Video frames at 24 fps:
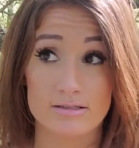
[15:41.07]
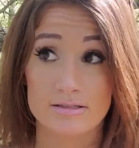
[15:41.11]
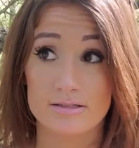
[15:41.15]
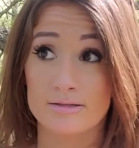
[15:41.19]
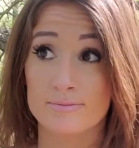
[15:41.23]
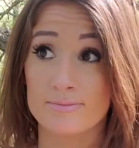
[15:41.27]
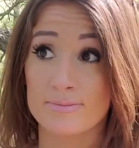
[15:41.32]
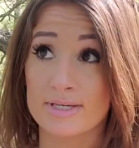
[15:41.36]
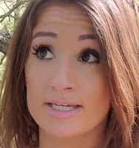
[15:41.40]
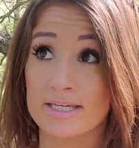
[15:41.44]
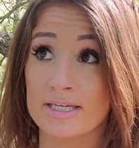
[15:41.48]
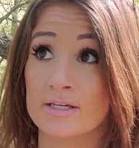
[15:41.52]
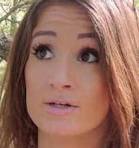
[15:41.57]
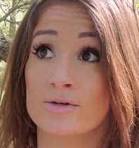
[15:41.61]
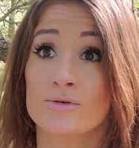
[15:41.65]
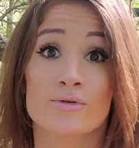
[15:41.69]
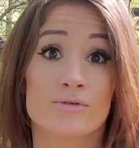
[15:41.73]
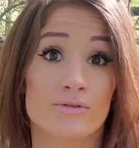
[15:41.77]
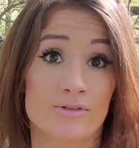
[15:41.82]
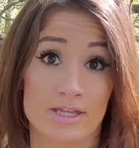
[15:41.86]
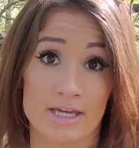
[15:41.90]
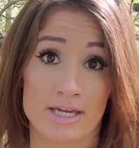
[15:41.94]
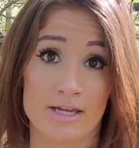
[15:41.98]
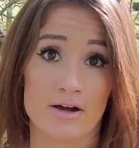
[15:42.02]
be
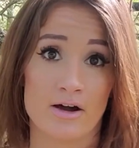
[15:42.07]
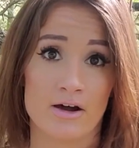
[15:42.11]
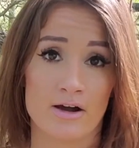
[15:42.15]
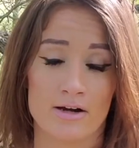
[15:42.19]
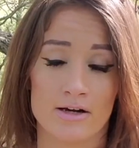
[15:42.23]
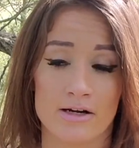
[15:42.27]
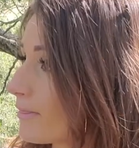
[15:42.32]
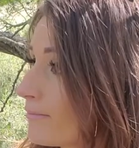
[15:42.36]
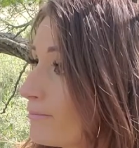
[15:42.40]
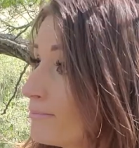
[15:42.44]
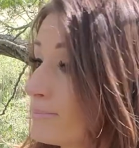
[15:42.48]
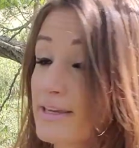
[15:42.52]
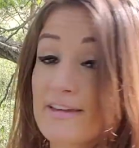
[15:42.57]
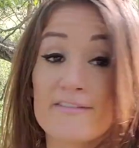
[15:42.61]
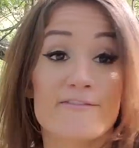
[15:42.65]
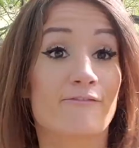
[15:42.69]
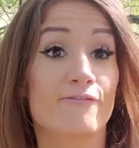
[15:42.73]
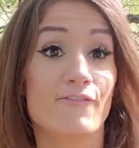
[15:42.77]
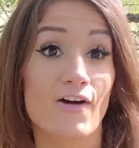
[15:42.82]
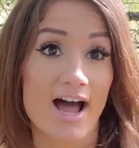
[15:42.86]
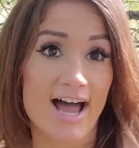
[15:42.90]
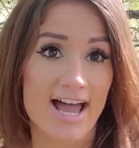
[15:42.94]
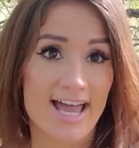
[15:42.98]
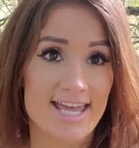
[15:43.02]
who they are. Be
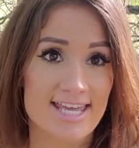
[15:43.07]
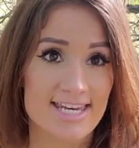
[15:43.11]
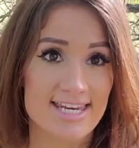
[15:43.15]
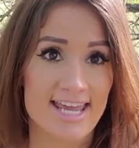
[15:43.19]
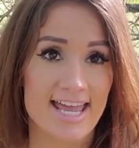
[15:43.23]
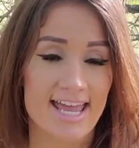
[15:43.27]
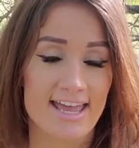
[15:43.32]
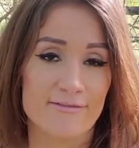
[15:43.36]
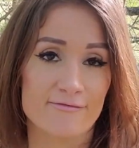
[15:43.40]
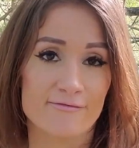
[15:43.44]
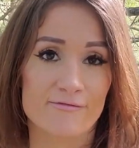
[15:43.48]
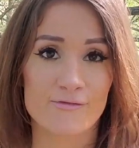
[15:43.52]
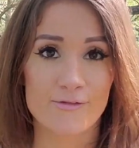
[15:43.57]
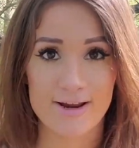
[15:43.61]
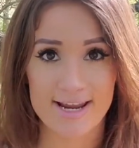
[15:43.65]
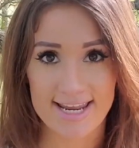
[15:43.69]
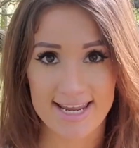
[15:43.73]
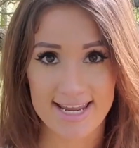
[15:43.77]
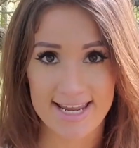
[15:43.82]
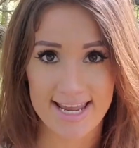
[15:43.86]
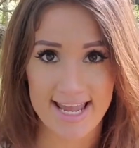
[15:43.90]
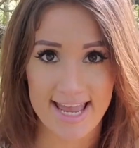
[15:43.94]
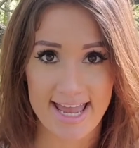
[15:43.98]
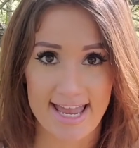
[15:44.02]
fun and
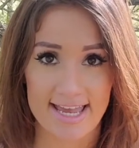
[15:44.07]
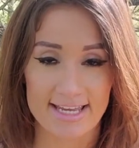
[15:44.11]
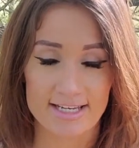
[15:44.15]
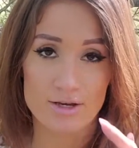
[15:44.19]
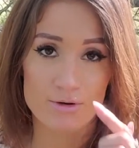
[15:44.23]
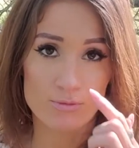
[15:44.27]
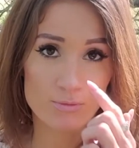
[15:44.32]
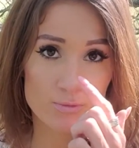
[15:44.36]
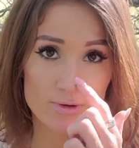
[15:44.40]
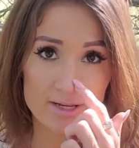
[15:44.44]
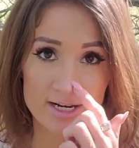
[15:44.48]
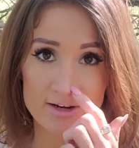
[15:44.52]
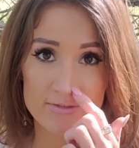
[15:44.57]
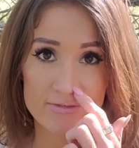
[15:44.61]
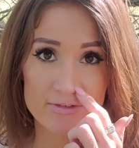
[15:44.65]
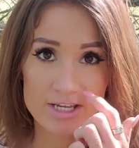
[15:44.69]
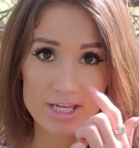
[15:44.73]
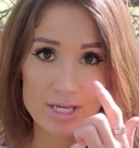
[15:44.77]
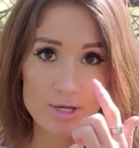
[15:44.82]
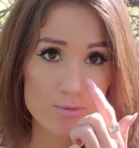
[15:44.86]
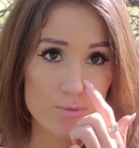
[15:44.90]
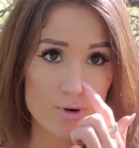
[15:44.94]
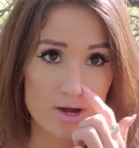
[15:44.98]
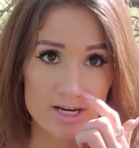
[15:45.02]
free and whatever
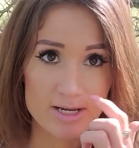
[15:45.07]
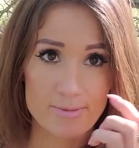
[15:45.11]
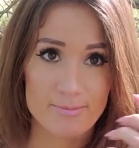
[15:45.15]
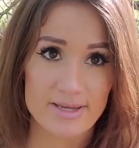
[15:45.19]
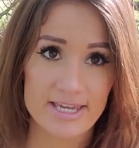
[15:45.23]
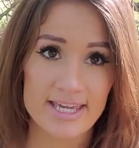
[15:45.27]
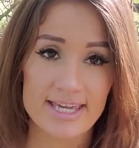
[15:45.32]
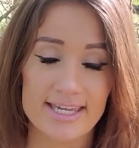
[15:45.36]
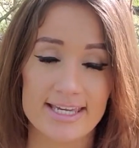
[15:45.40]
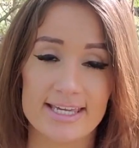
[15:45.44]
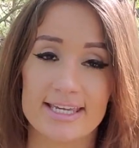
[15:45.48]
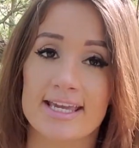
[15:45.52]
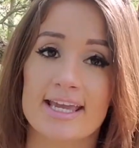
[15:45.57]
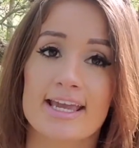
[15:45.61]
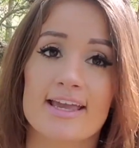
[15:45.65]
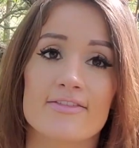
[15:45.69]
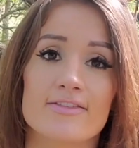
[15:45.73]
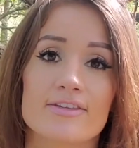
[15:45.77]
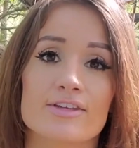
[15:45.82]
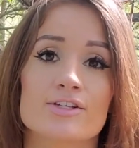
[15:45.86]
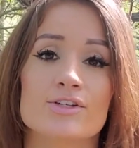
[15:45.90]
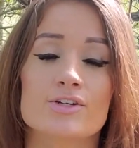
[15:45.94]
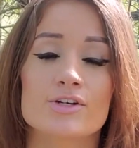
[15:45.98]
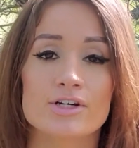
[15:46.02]
you want to be,
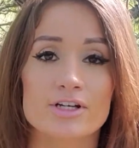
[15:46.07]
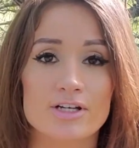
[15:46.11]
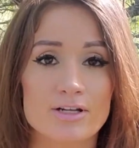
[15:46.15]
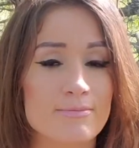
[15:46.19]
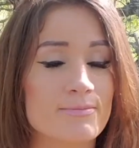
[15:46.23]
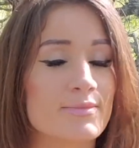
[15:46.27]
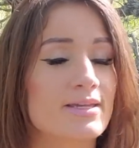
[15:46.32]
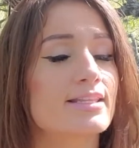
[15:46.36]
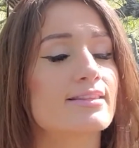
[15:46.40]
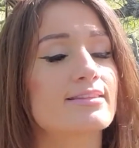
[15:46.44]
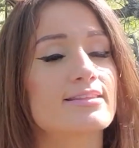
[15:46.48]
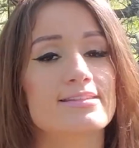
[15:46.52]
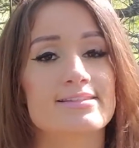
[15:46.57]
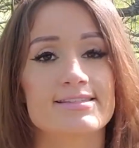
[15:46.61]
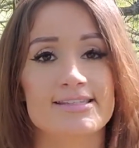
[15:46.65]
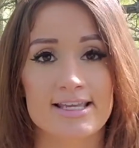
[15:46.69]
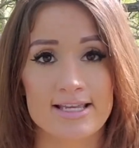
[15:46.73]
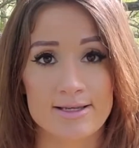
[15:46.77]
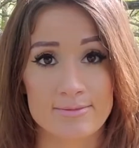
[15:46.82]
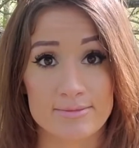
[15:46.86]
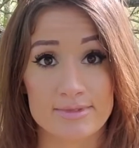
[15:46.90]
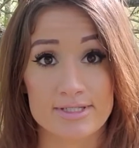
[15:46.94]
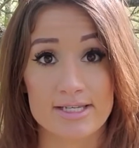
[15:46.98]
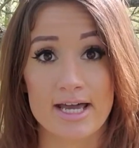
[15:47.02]
then you're going to meet the
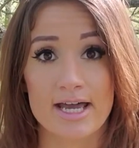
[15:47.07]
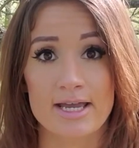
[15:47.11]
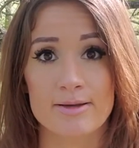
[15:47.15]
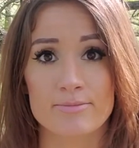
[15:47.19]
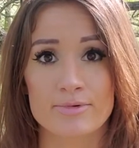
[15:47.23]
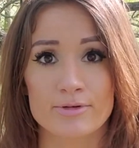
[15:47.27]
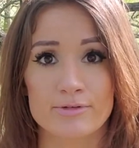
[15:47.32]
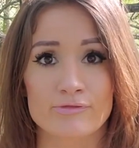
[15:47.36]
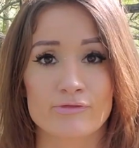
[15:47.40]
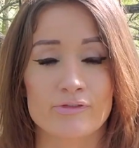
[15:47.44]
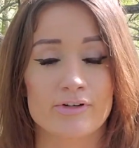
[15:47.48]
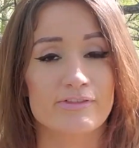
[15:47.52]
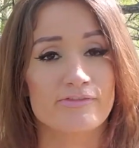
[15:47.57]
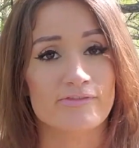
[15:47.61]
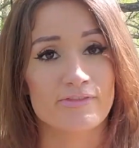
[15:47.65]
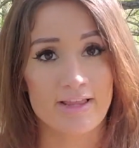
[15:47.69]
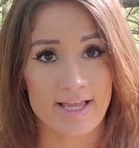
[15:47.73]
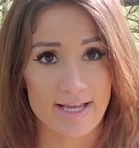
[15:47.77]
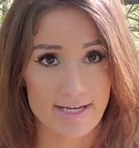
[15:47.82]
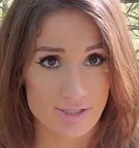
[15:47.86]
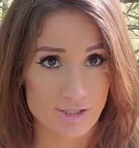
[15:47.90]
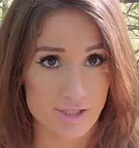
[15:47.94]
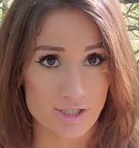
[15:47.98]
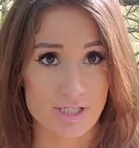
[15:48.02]
same type of
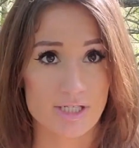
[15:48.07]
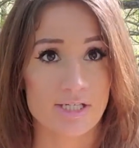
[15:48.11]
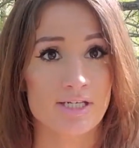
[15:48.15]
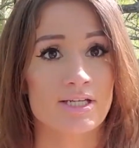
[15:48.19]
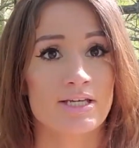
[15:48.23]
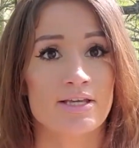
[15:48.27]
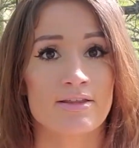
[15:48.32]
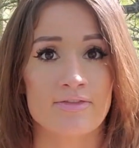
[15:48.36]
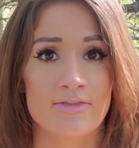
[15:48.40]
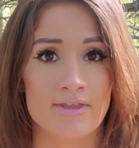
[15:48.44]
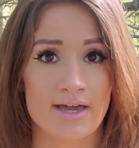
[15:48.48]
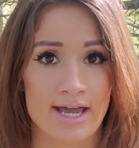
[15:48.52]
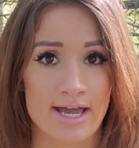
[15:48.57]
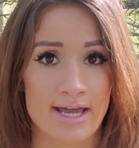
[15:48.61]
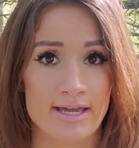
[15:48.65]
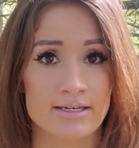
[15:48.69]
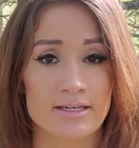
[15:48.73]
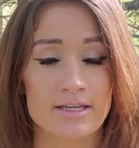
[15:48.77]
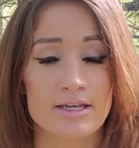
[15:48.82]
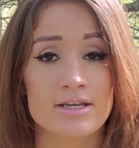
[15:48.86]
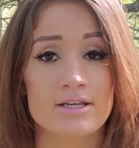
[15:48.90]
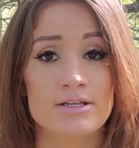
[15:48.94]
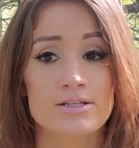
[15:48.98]
reflection in that.